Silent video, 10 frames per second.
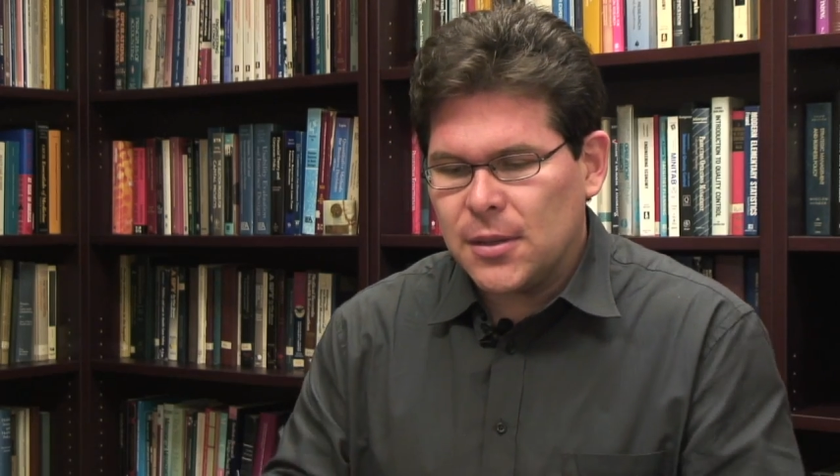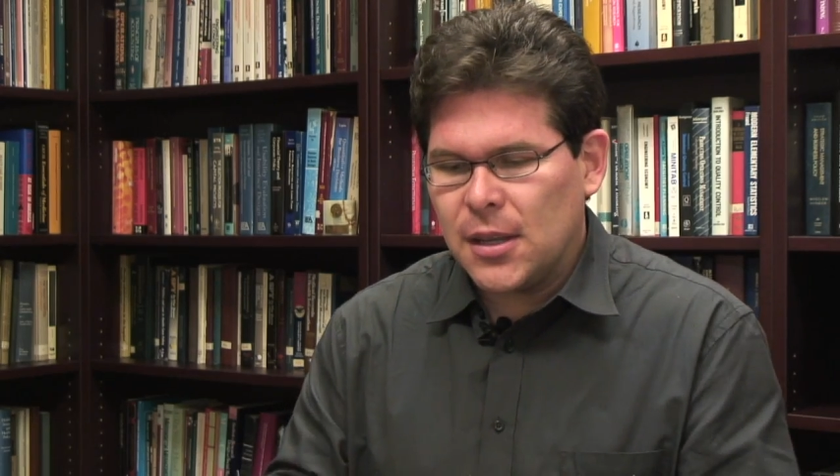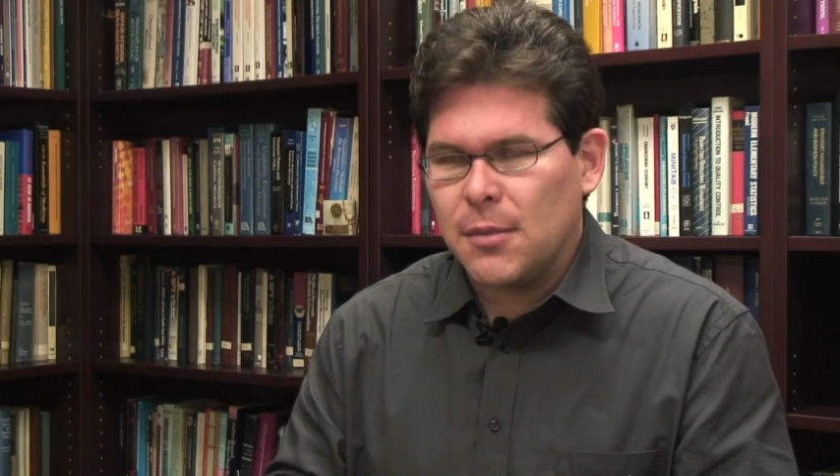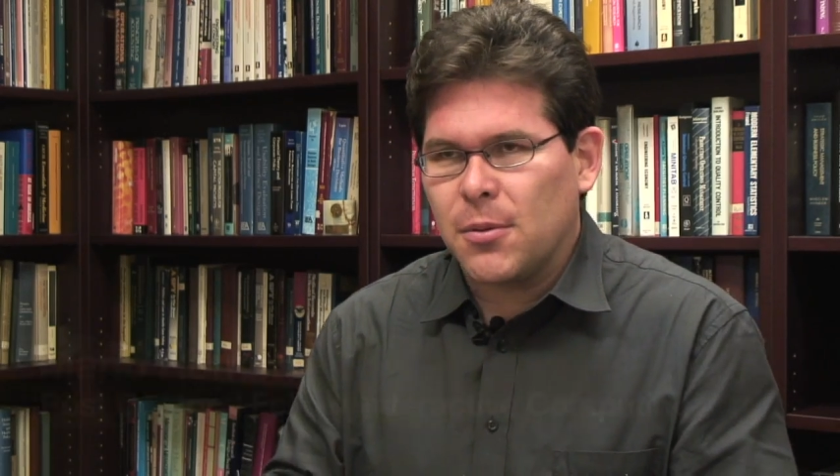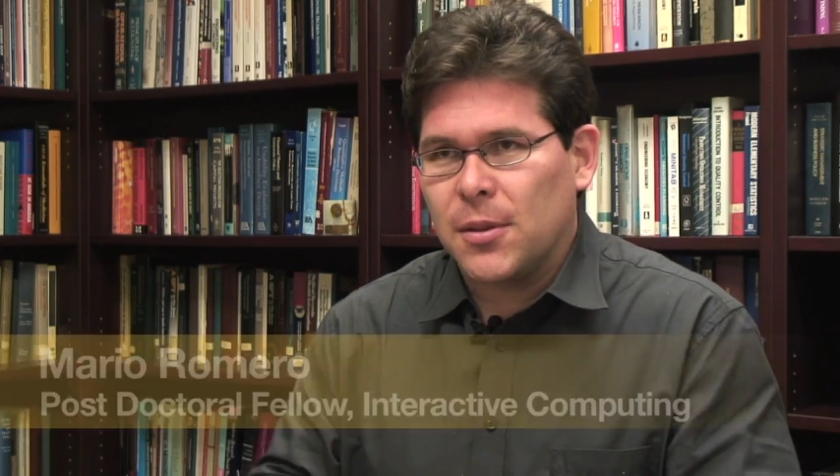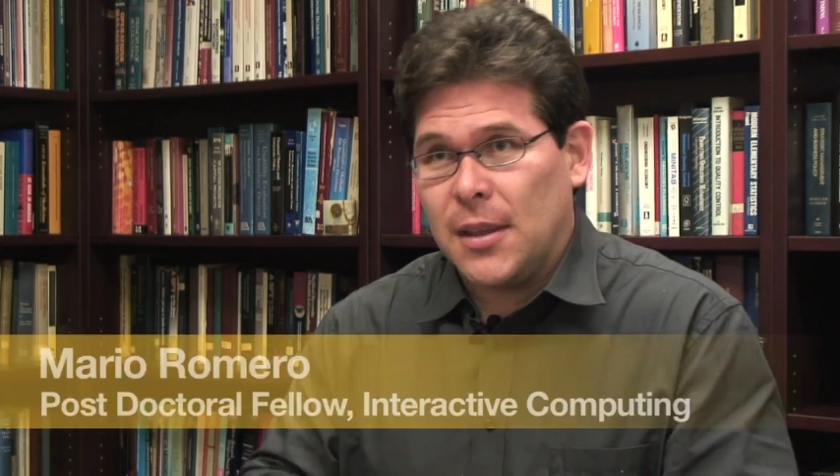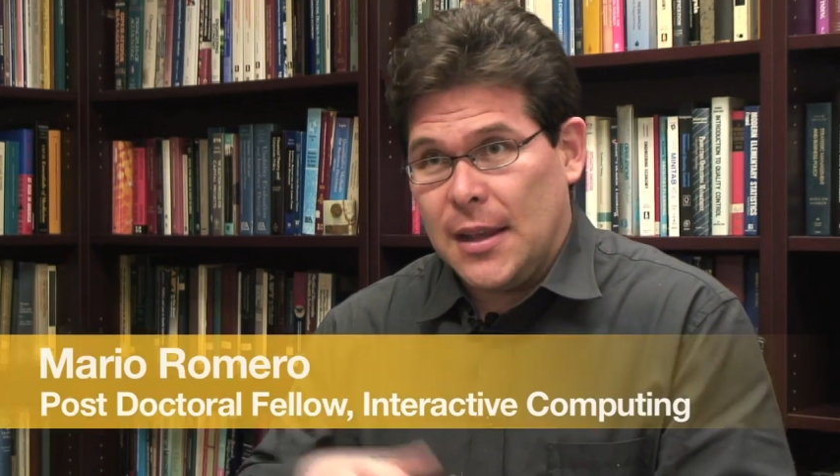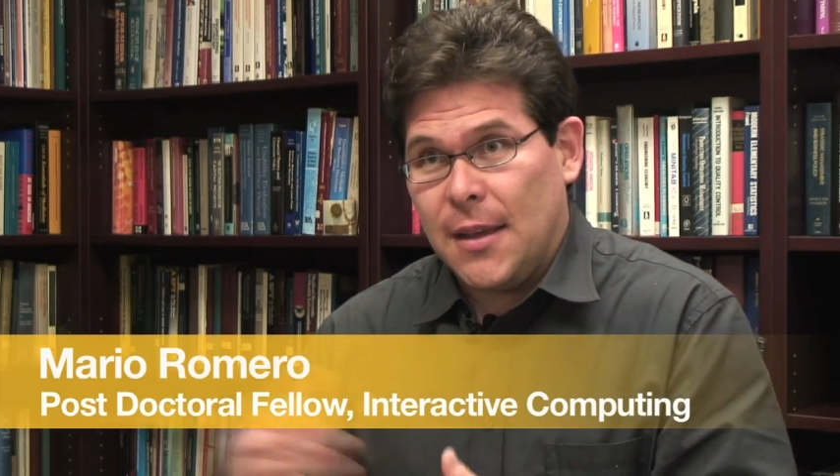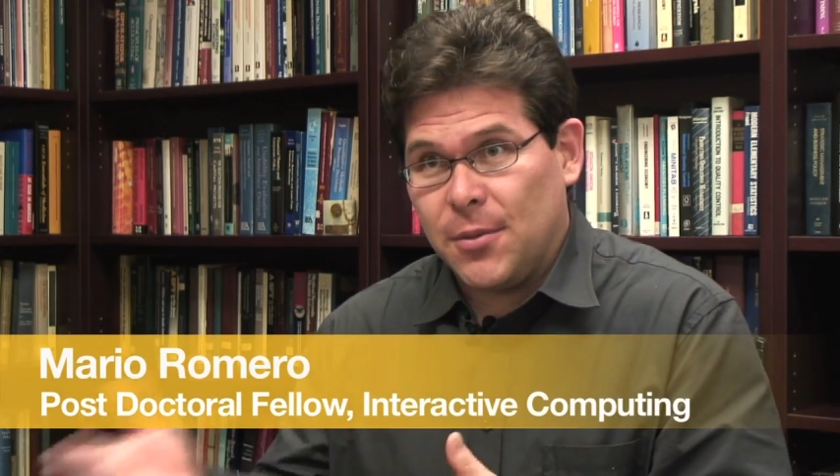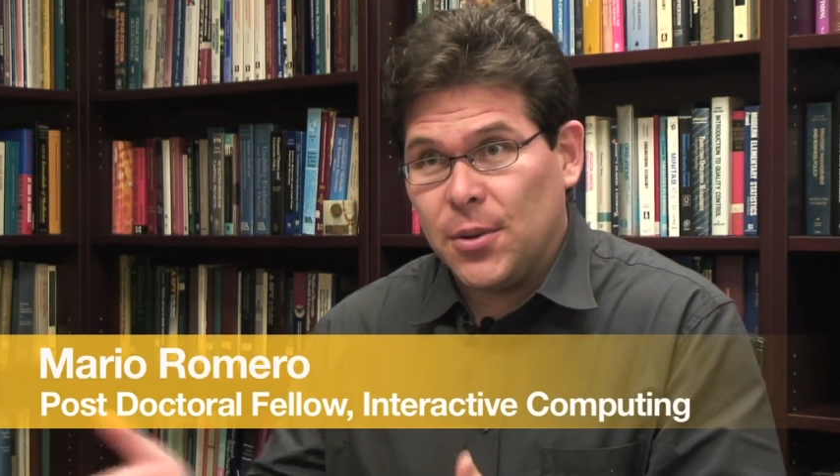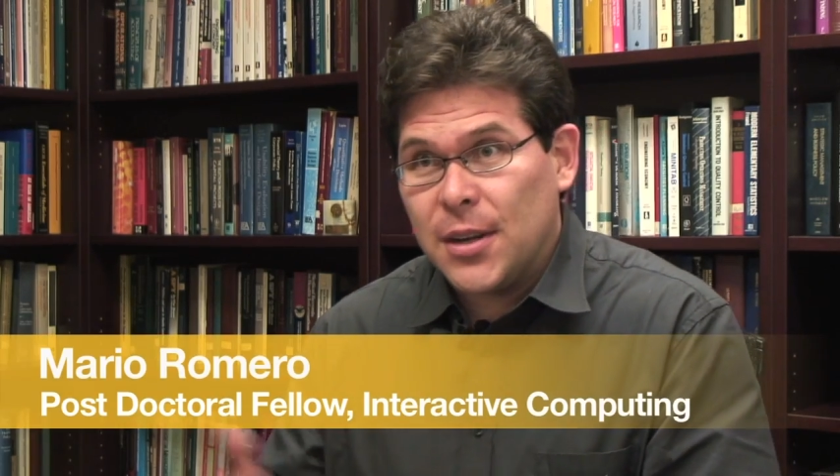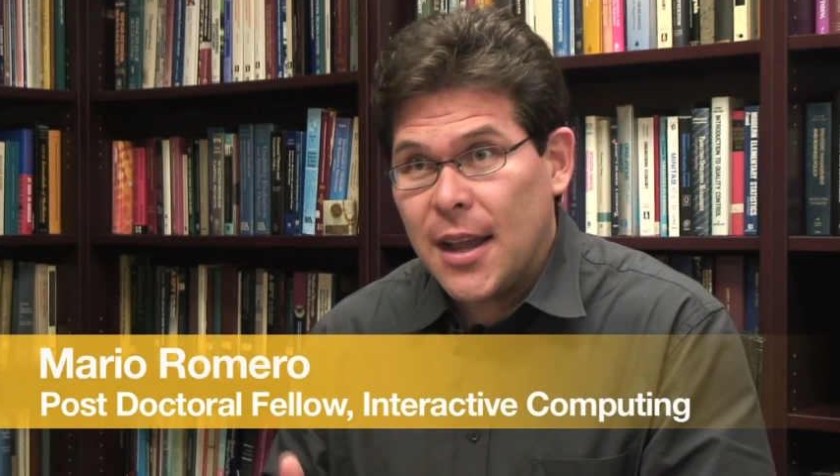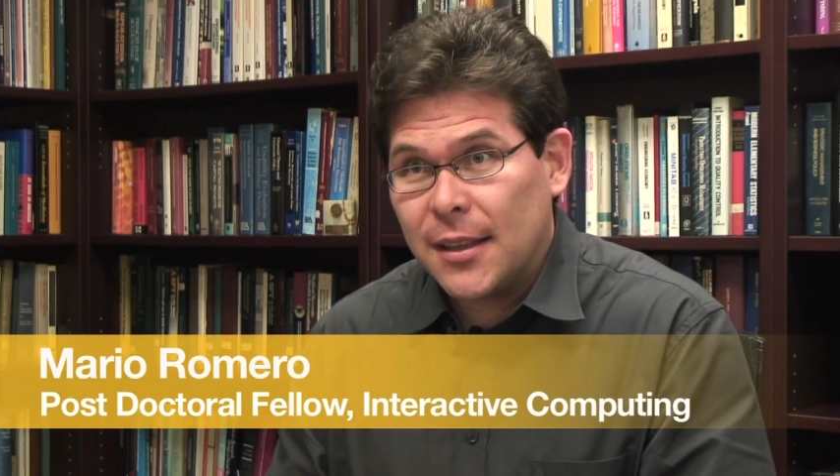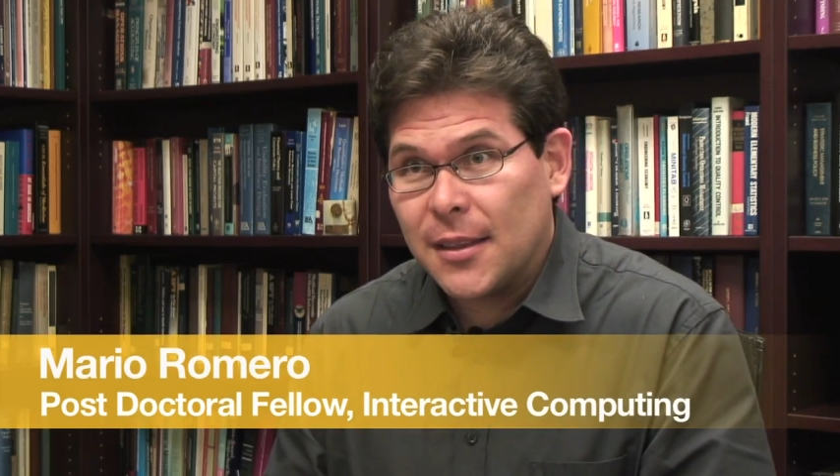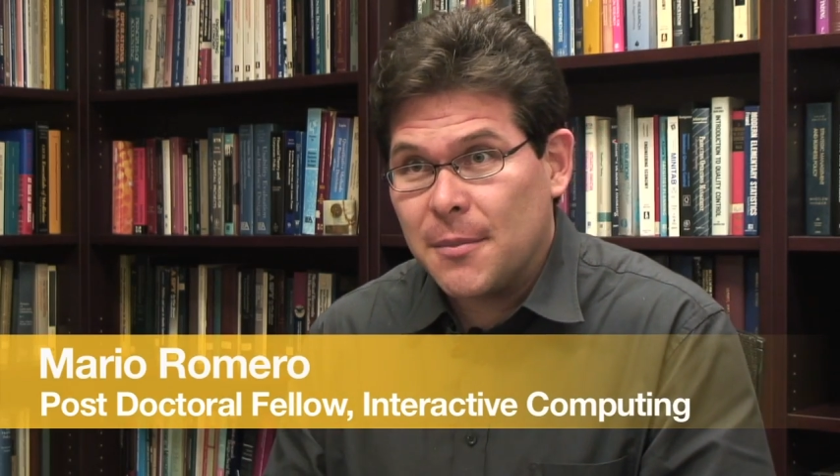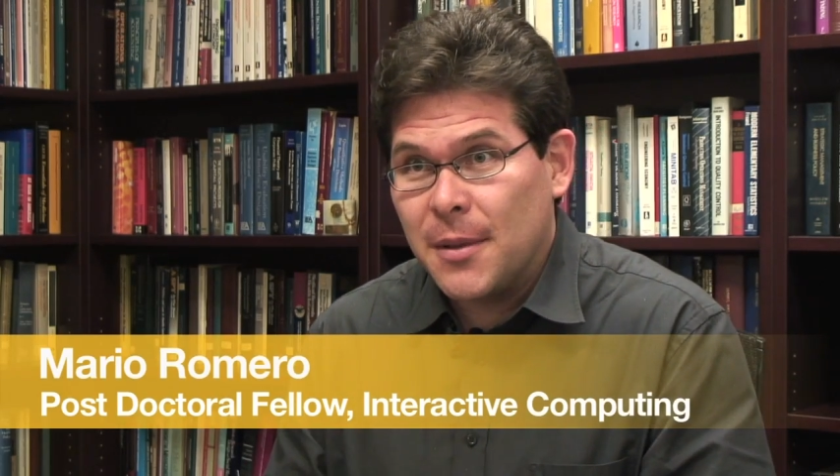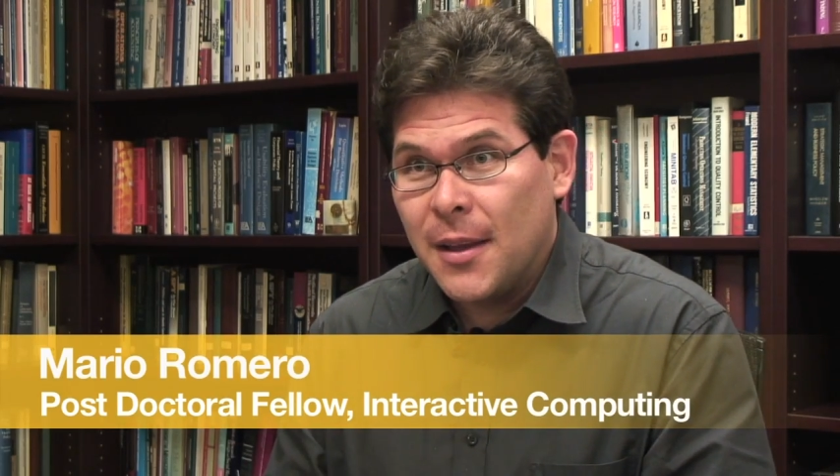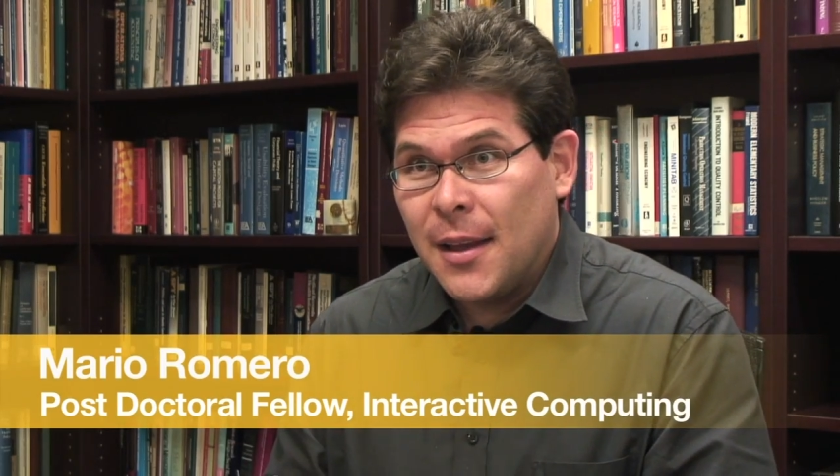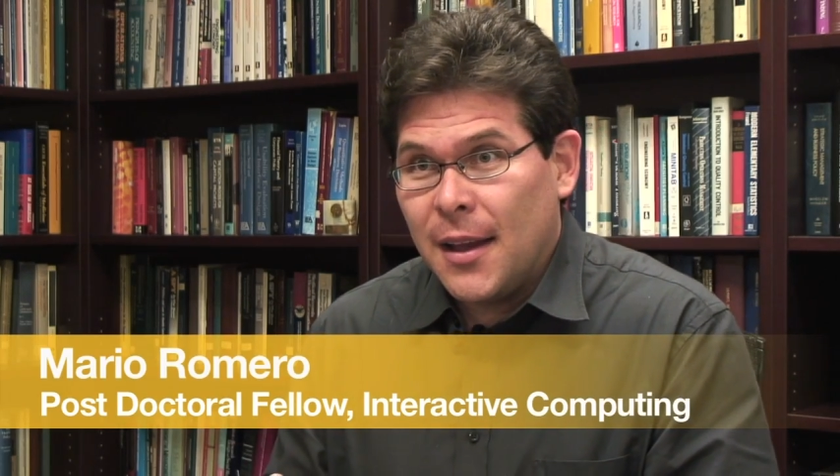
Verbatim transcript: keyboard, they have to connect them.